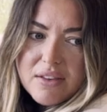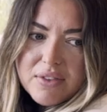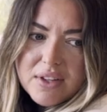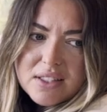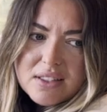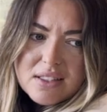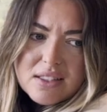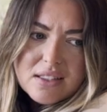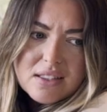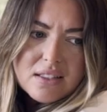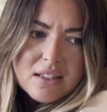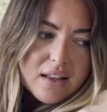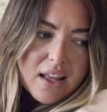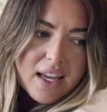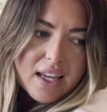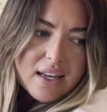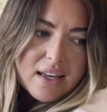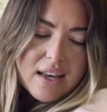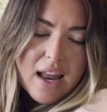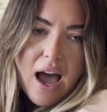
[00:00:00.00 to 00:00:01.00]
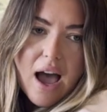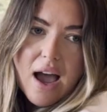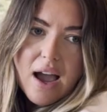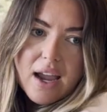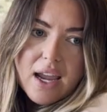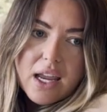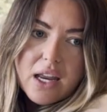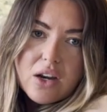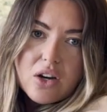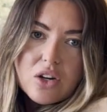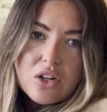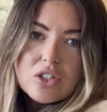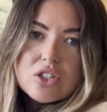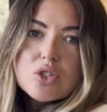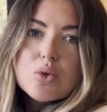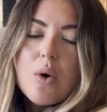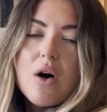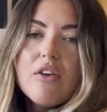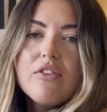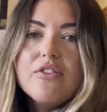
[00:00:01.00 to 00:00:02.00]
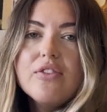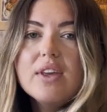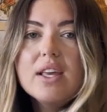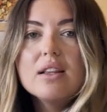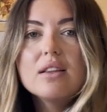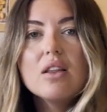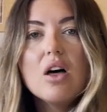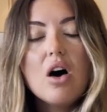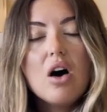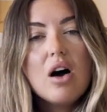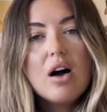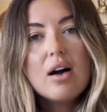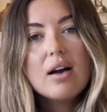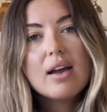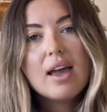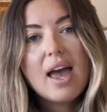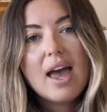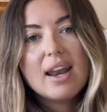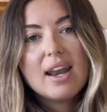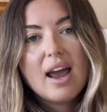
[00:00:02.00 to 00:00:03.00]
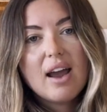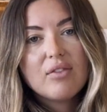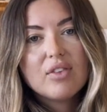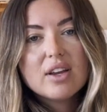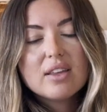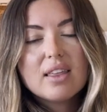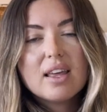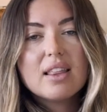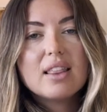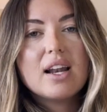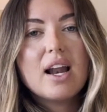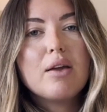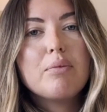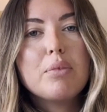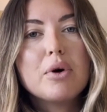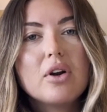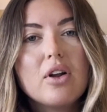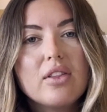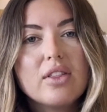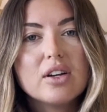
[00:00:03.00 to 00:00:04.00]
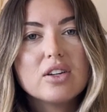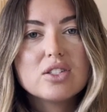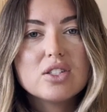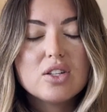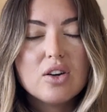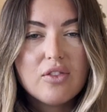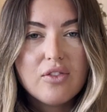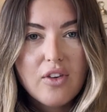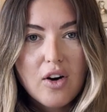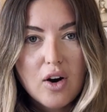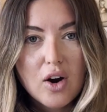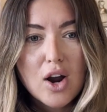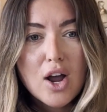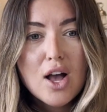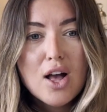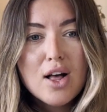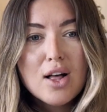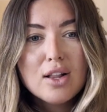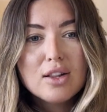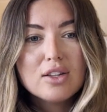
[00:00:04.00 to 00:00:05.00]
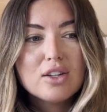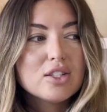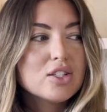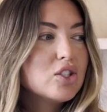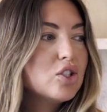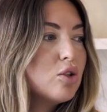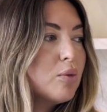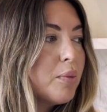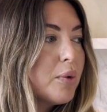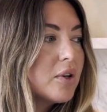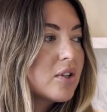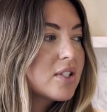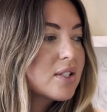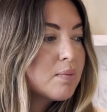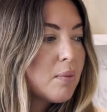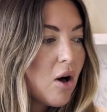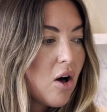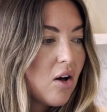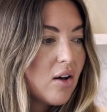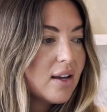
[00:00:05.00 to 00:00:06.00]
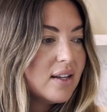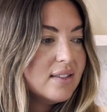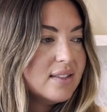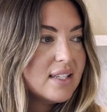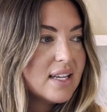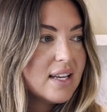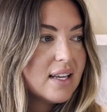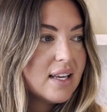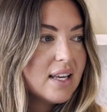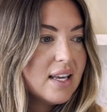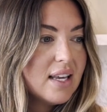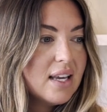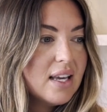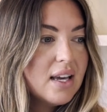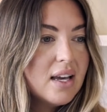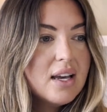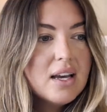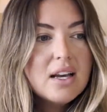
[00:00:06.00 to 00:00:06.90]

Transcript: It's like 9 or 12 feet long, and everything that I put on there so far looks super small and dinky.